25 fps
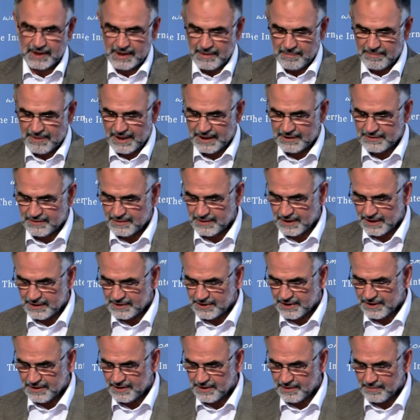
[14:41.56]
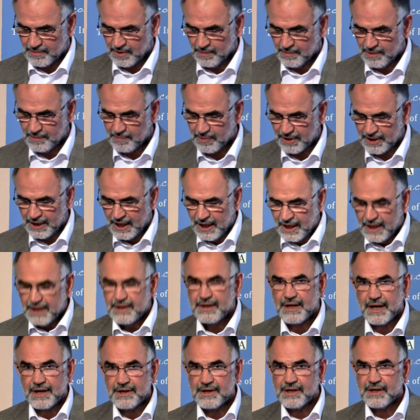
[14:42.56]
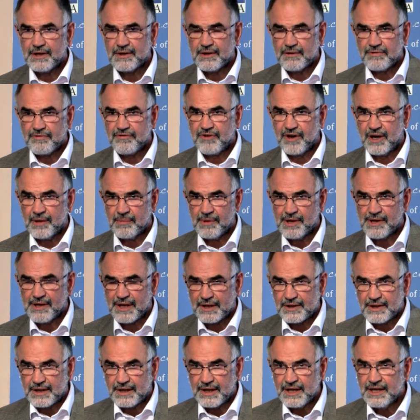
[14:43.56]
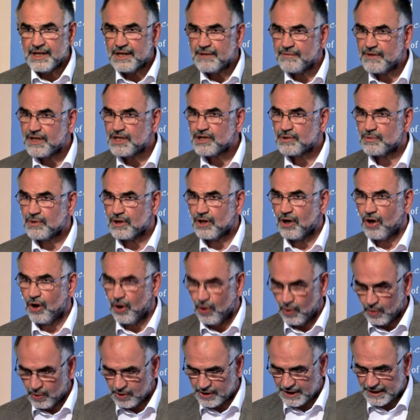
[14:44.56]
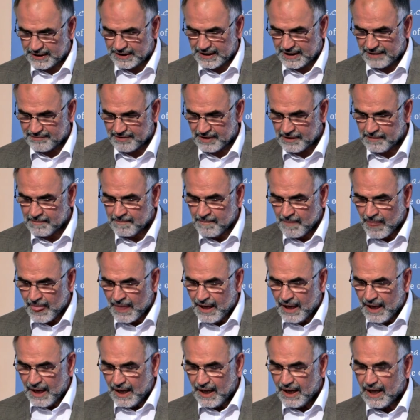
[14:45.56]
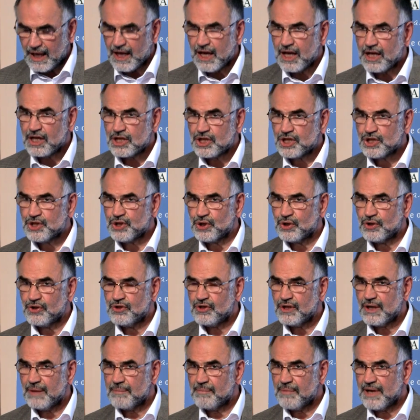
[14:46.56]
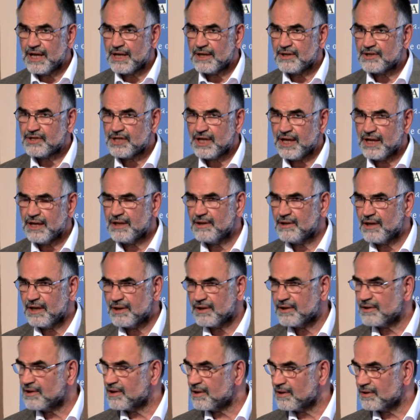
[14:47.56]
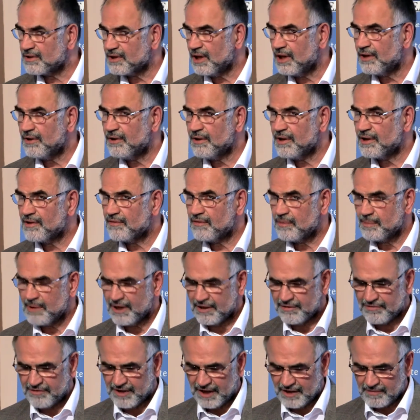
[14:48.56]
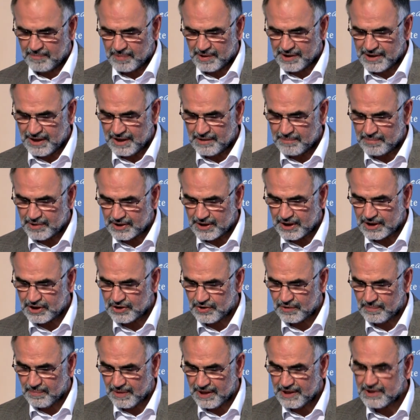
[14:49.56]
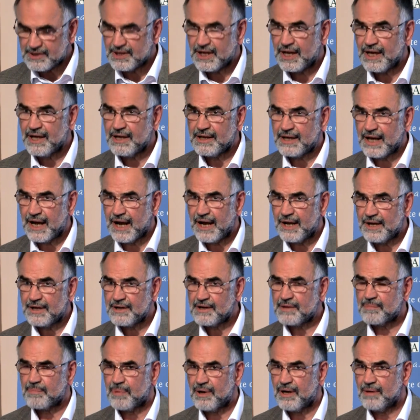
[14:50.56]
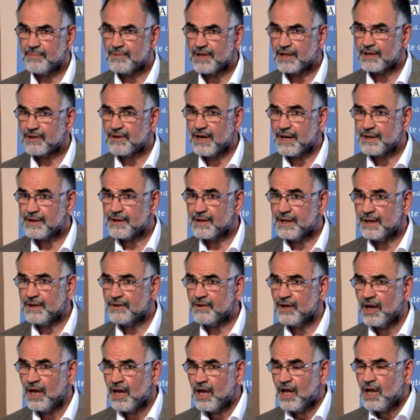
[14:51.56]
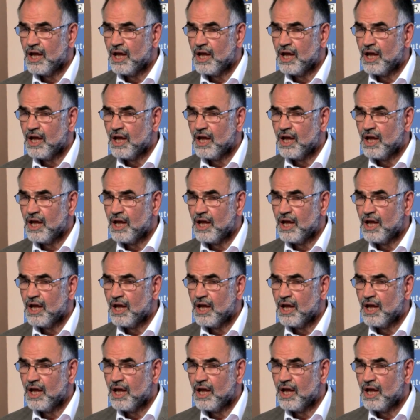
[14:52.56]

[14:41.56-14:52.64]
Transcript: We'll come back to that year in a moment, but the idea that farmers at the individual holding level should maintain, I think there's a tolerance of about 5%, but they should maintain as permanent grassland